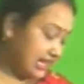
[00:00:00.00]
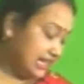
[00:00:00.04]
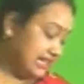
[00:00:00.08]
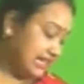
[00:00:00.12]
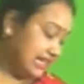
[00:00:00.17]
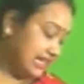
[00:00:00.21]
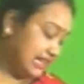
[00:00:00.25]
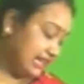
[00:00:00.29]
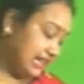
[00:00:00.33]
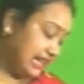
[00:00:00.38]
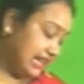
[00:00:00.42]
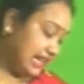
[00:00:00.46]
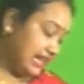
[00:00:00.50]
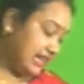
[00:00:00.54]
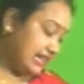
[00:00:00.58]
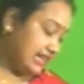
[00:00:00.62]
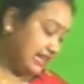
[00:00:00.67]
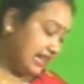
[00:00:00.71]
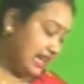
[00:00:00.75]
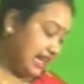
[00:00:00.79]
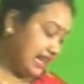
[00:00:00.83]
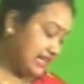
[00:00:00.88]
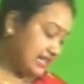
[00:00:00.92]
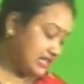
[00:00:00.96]

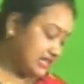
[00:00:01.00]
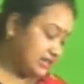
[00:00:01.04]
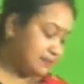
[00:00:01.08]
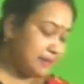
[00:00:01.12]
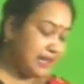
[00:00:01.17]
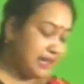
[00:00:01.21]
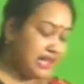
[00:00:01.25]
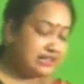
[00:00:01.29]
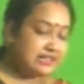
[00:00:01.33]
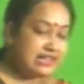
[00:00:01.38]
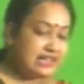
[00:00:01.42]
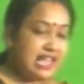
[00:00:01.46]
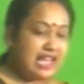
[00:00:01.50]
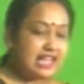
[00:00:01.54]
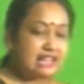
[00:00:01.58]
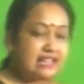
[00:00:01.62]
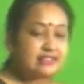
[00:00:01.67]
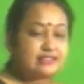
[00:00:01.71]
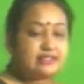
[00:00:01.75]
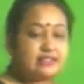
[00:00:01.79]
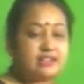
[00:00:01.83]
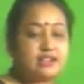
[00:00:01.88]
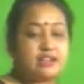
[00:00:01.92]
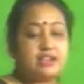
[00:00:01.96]
decaying aspect
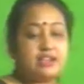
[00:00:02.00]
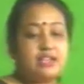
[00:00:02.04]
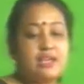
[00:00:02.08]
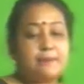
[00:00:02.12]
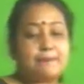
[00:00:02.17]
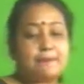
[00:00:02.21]
and the